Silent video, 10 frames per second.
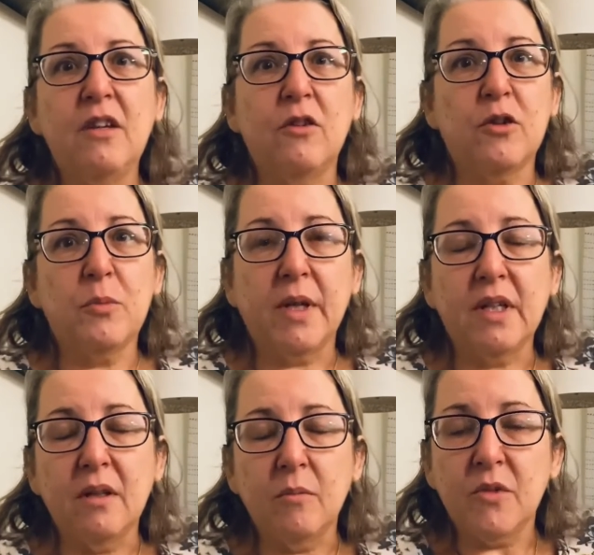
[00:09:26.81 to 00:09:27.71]
You're
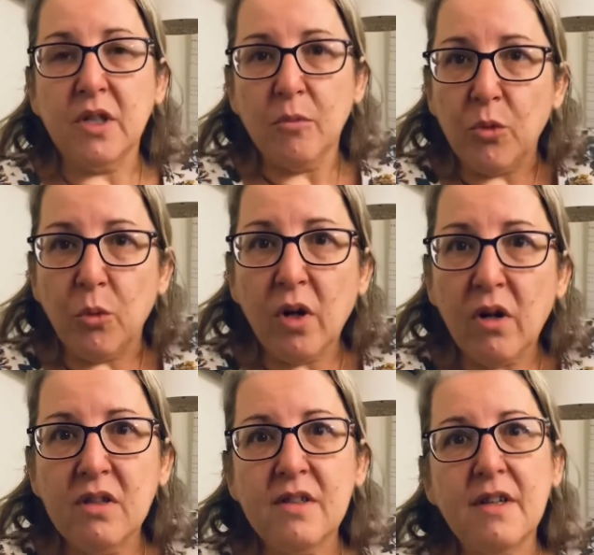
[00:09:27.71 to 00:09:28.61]
expecting them to come to work
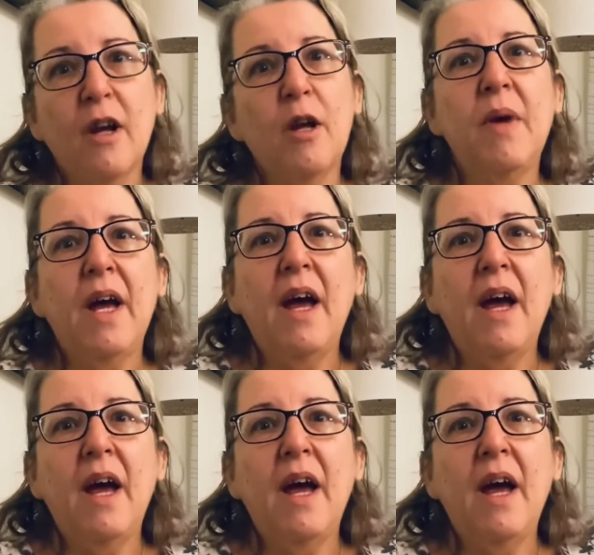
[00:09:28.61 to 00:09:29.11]
on time,